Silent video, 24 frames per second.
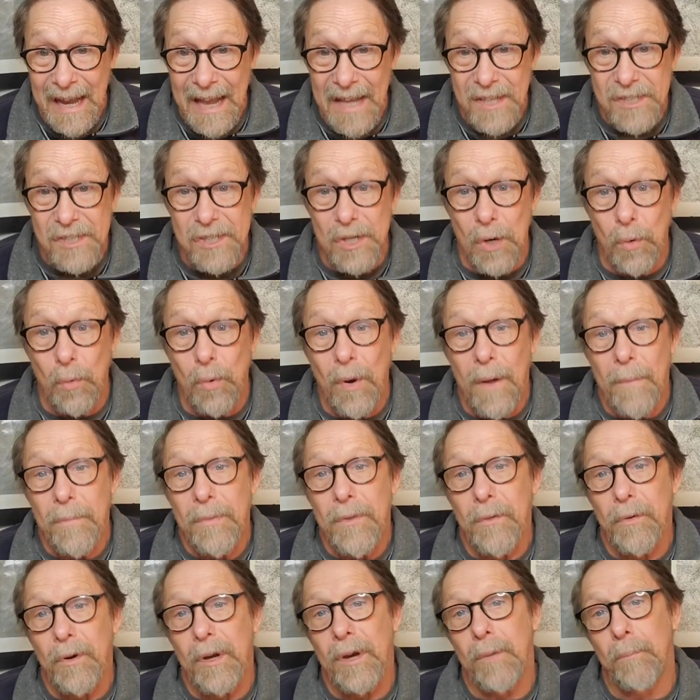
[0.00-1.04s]
And so
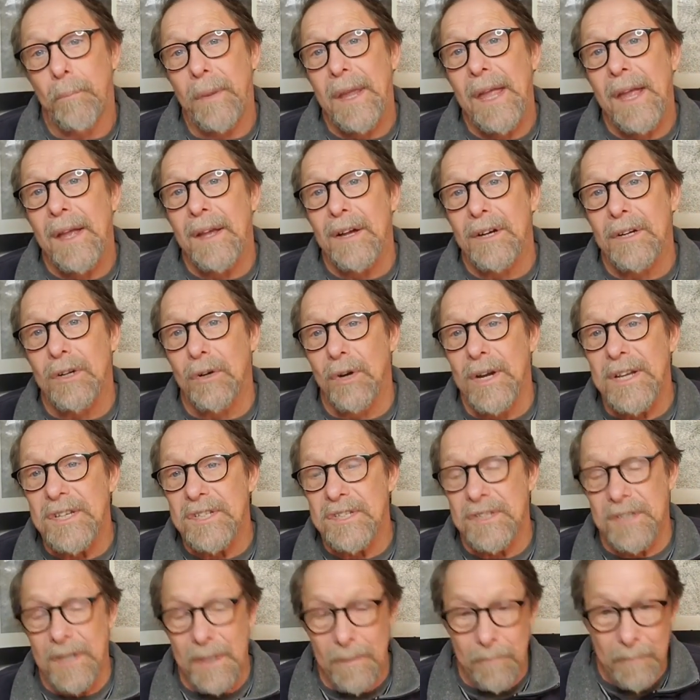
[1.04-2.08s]
being a
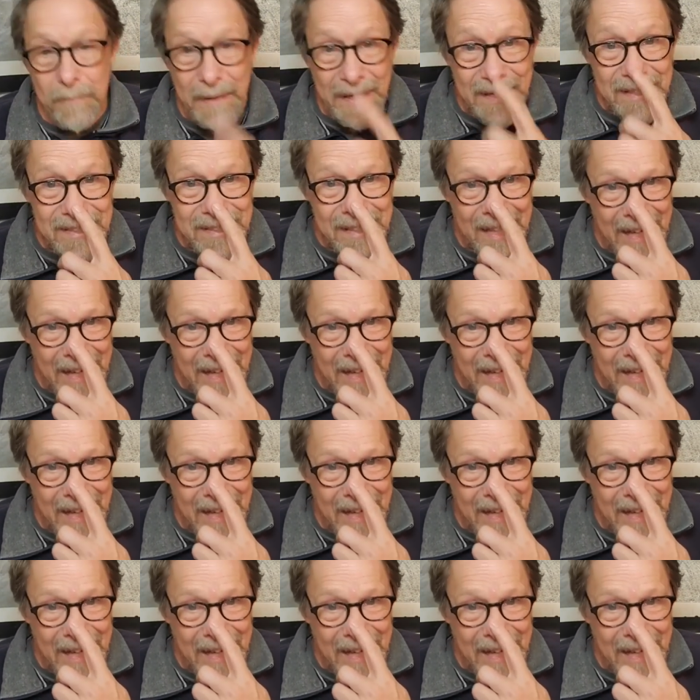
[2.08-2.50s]
Christian means